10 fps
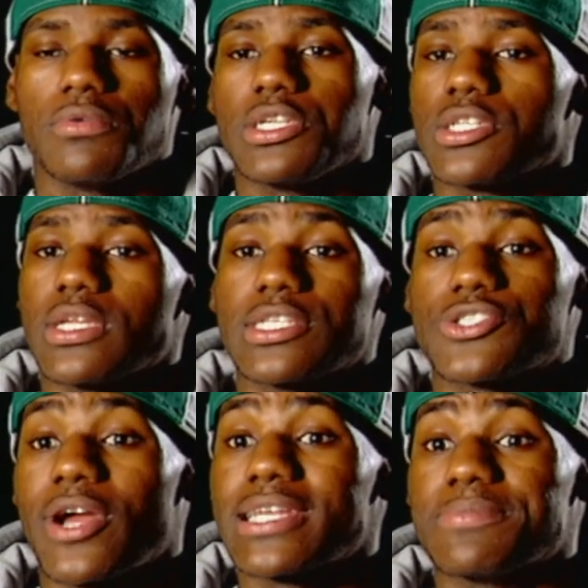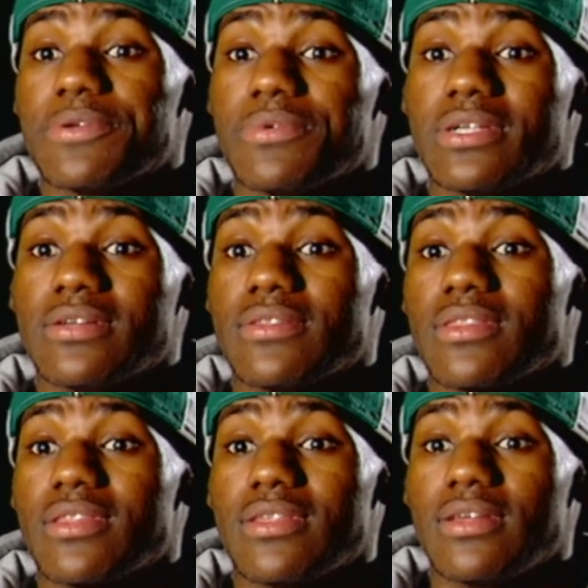Well, it strikes me with
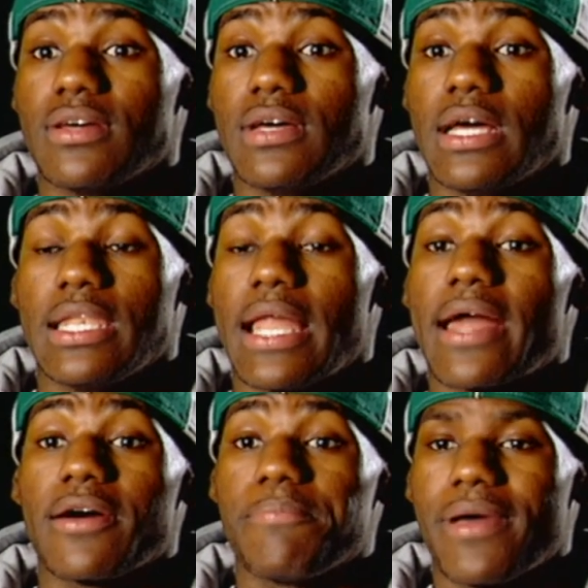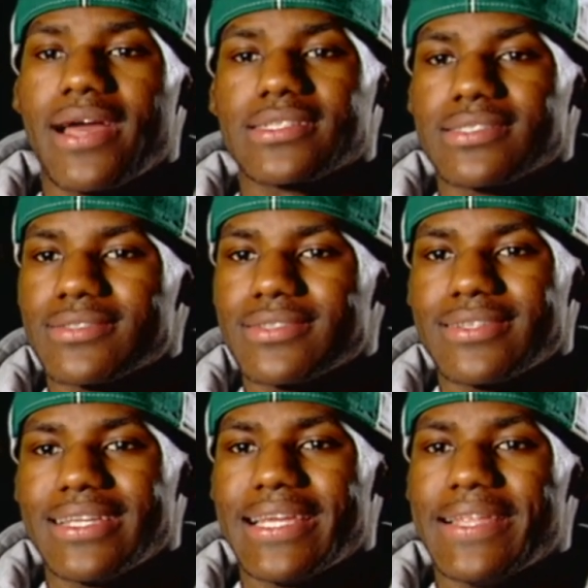a lot of passion,
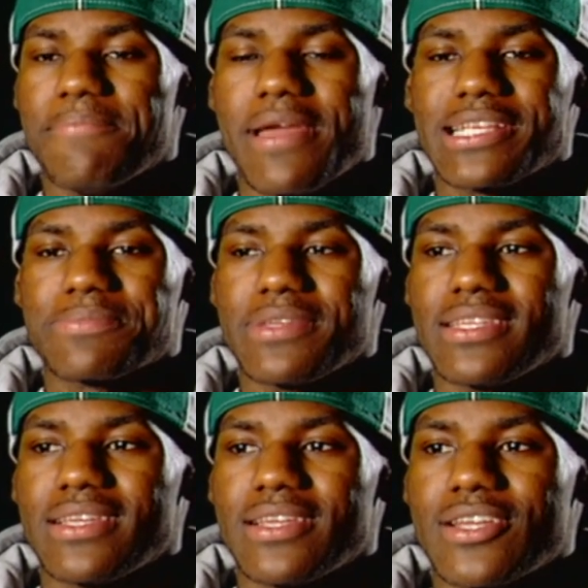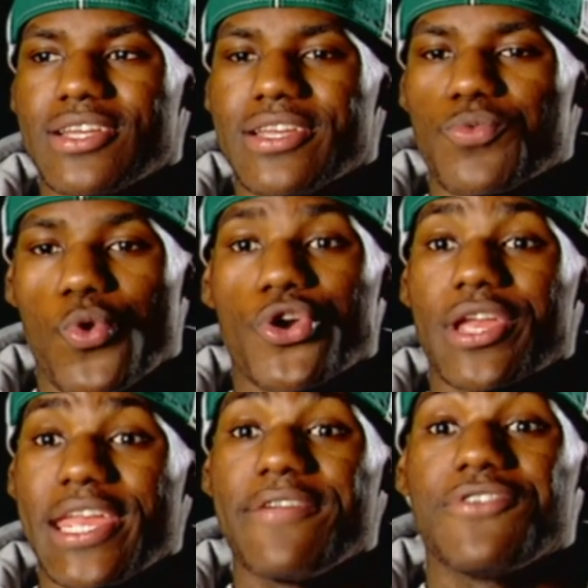and it makes me work
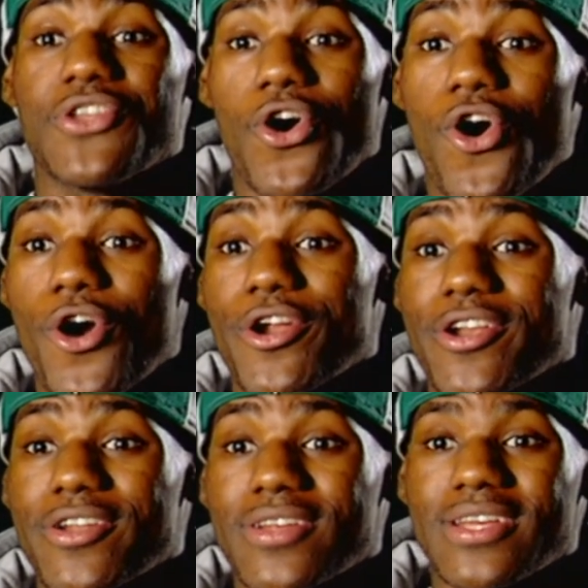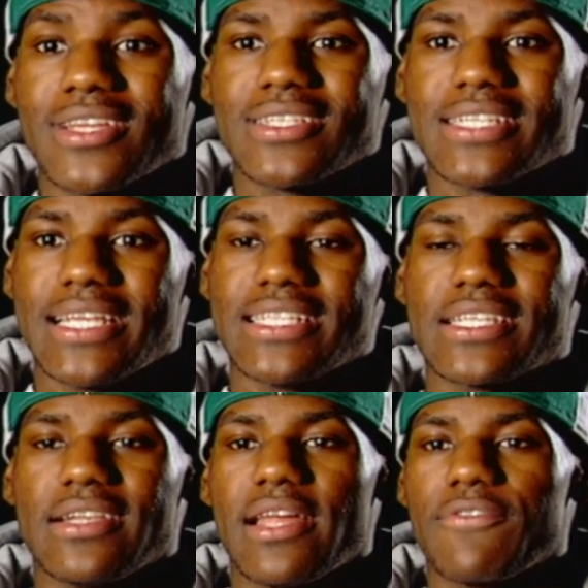even harder to get
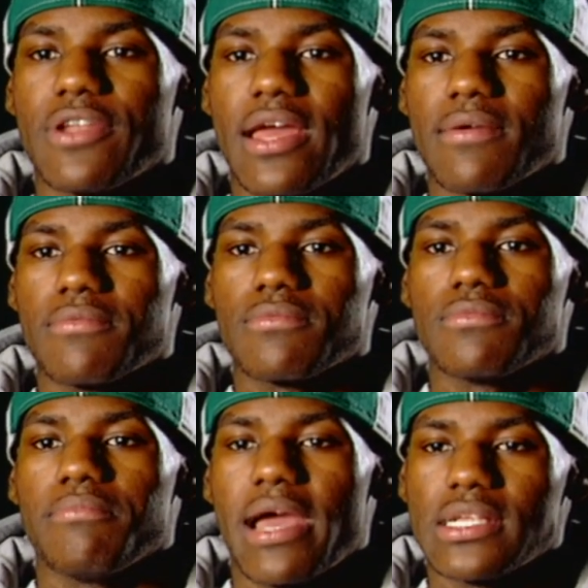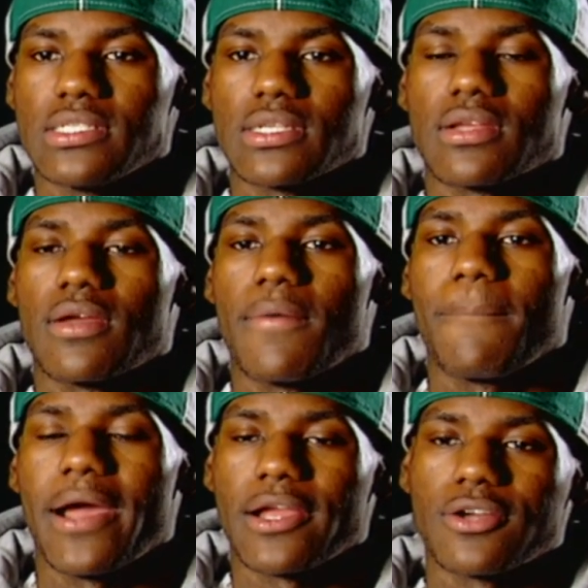to the level that Magic,
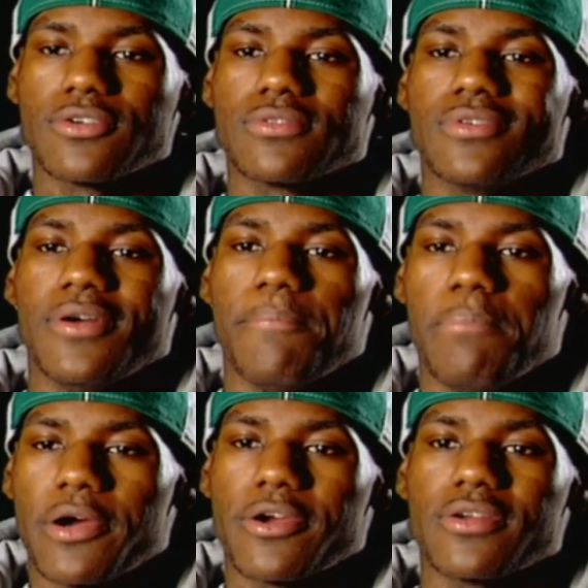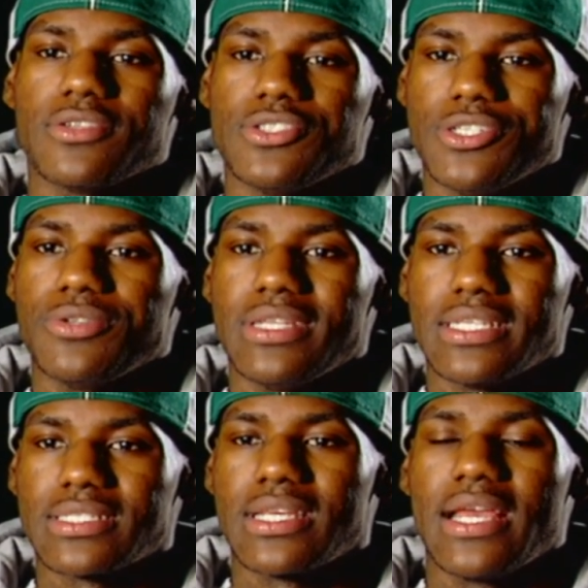Michael, Bird,
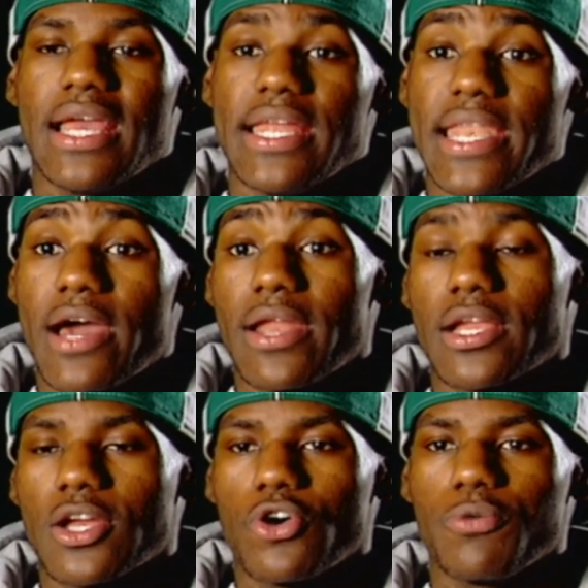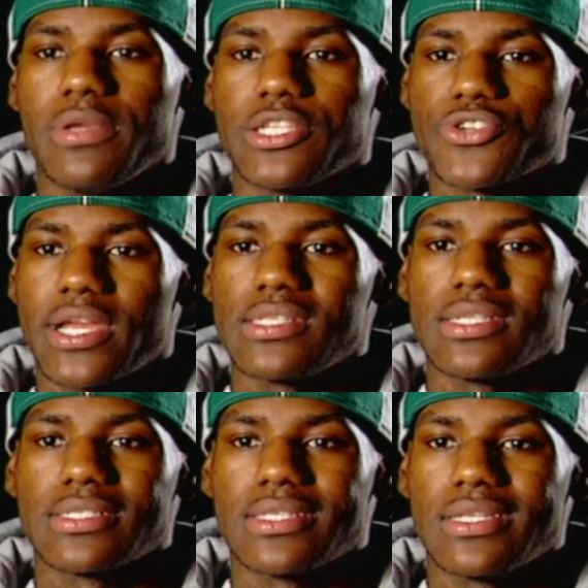Julius, and now that Kobe and Tracy
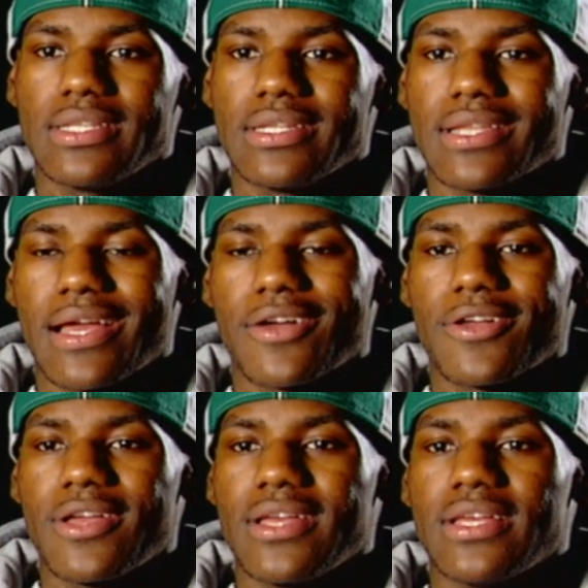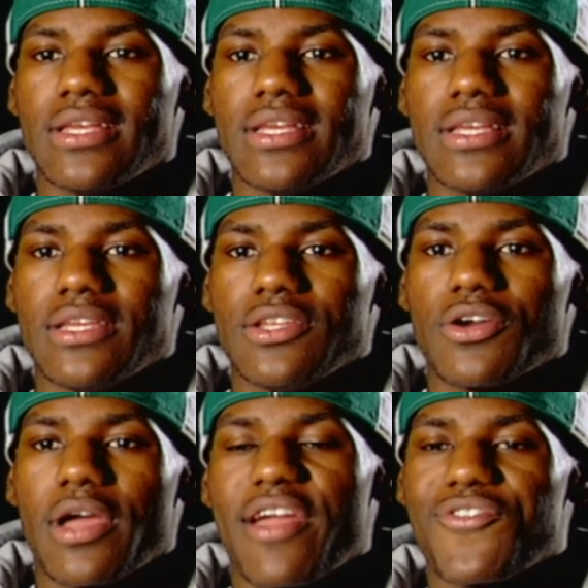is in the league now.
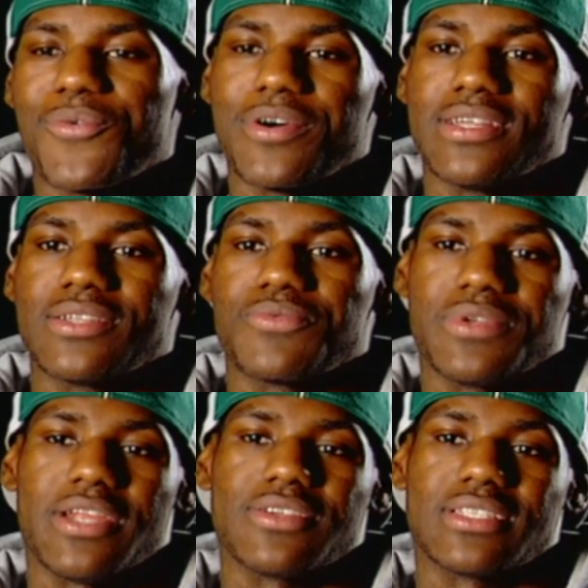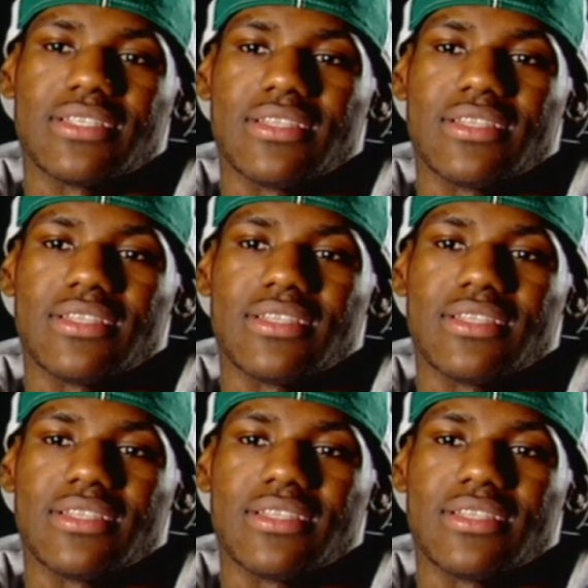Everyone, when they was